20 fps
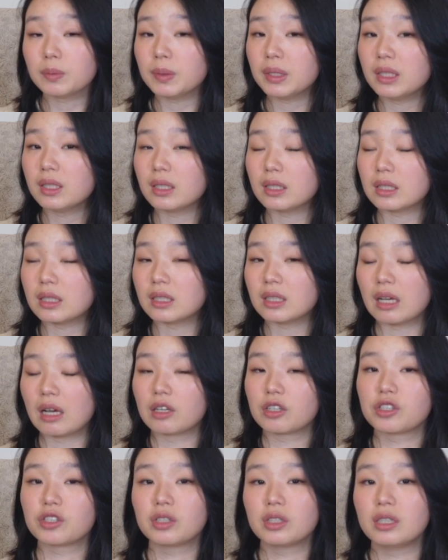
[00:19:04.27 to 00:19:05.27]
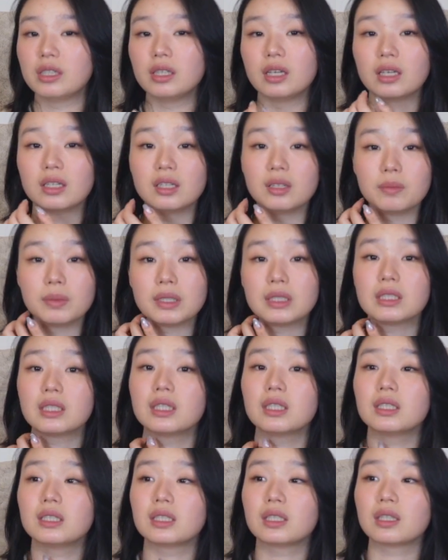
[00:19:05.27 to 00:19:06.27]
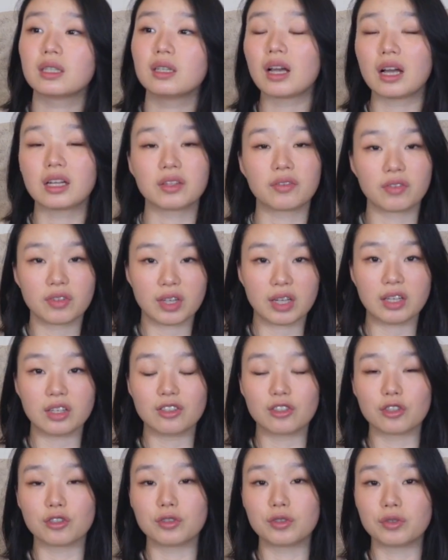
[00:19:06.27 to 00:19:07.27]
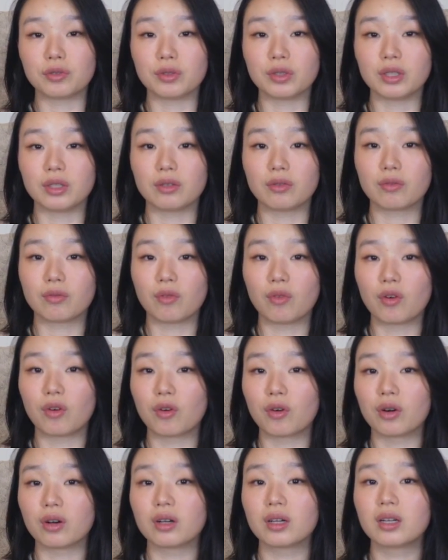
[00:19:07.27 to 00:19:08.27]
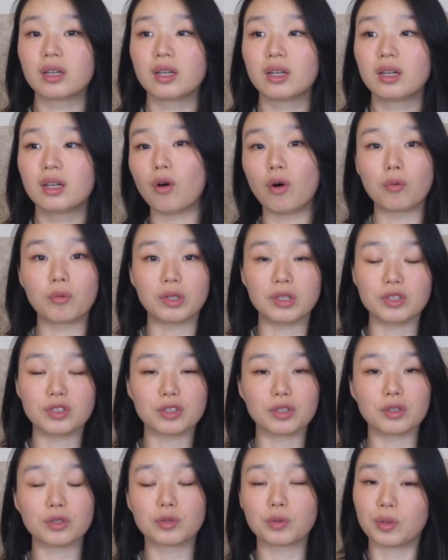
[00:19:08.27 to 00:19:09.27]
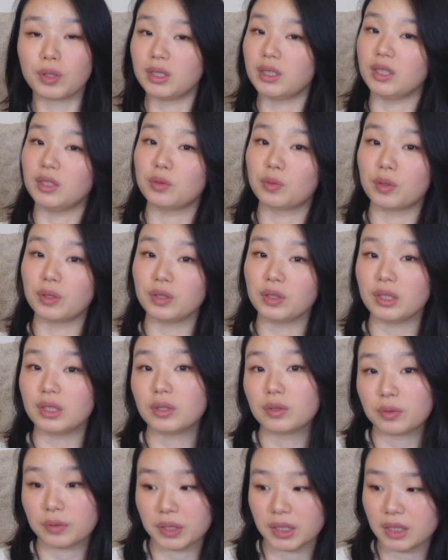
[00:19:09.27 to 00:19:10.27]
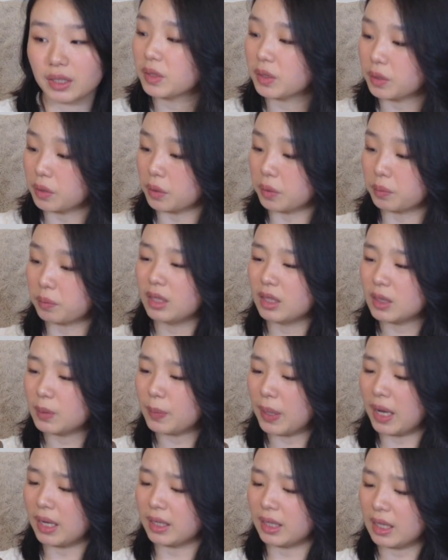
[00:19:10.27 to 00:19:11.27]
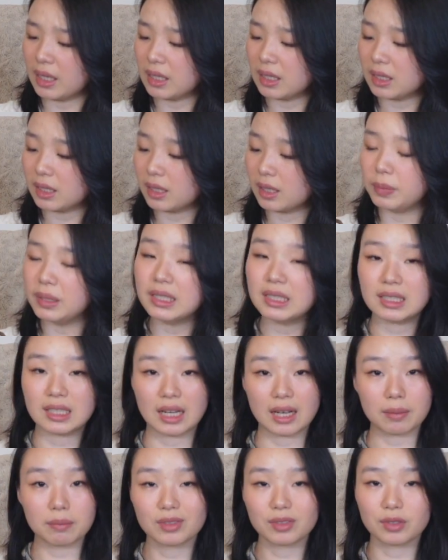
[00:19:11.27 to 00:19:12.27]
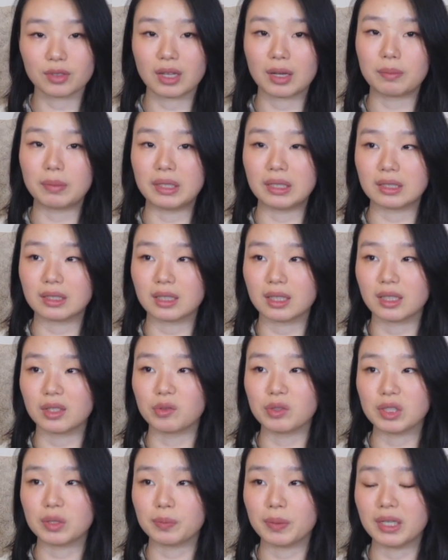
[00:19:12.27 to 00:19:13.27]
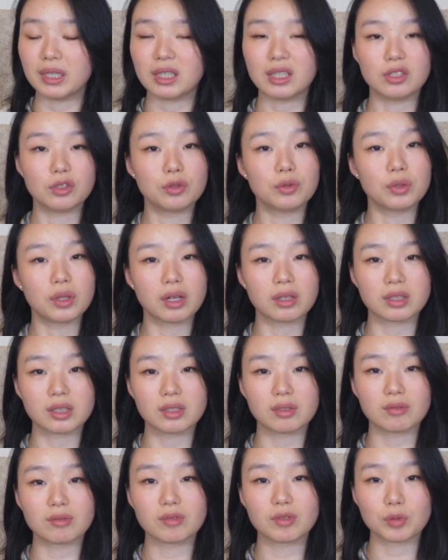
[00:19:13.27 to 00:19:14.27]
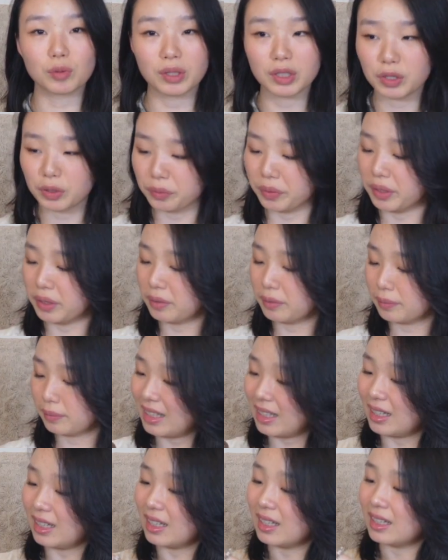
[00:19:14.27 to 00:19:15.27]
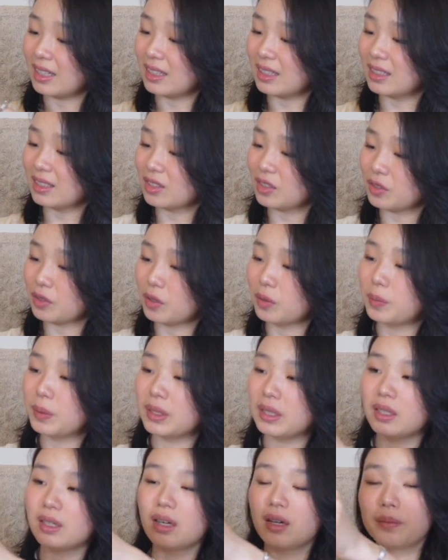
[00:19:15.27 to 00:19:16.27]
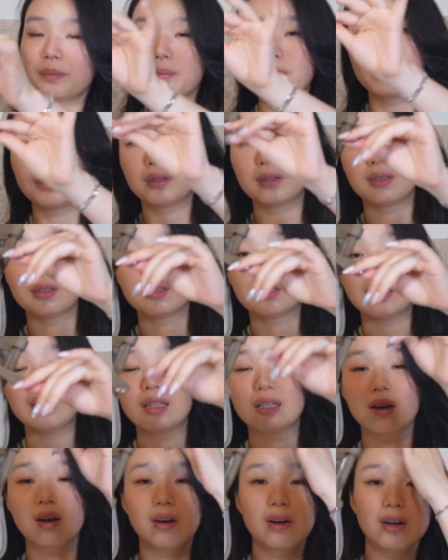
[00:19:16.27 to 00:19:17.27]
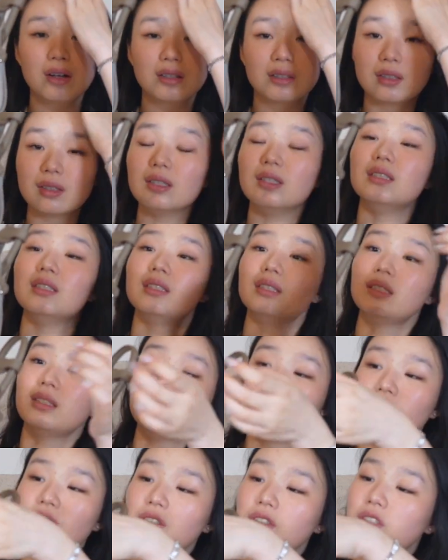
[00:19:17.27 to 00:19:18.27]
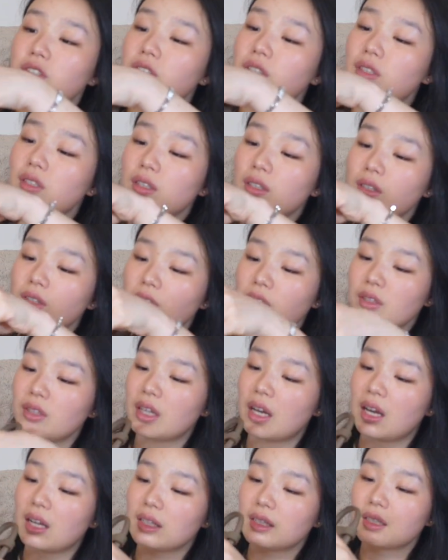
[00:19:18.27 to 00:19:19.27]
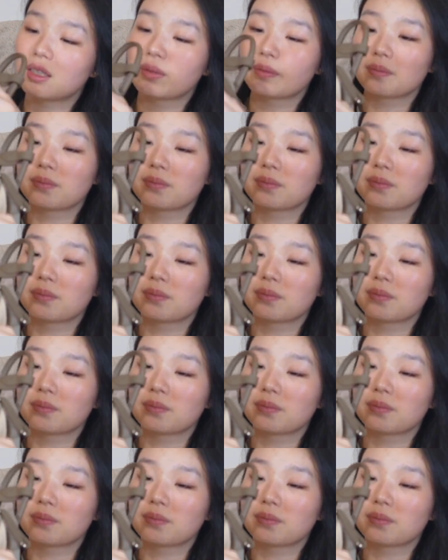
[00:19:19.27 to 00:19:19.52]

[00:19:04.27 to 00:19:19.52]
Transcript: me this is actually a limited kind of thing they're doing for fall winter 2023. So this bag is B stamp, so that means it was made in 2023. And to open it up, like all of the Lindys, you just do that,